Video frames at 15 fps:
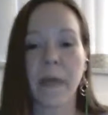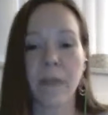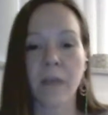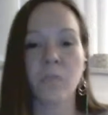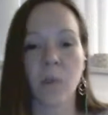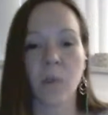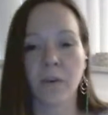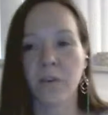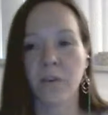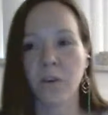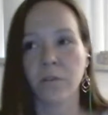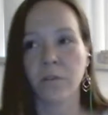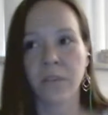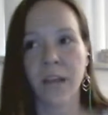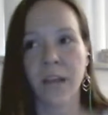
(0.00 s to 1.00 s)
I want her to
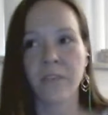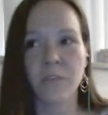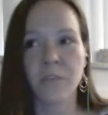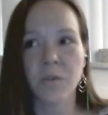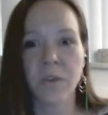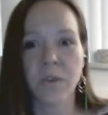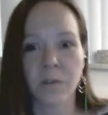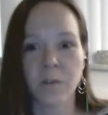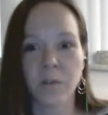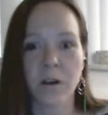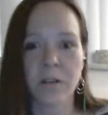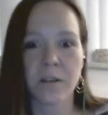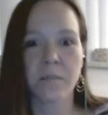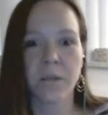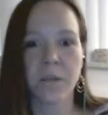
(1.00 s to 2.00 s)
know, yes, you can come
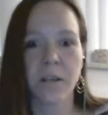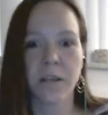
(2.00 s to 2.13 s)
talk to me.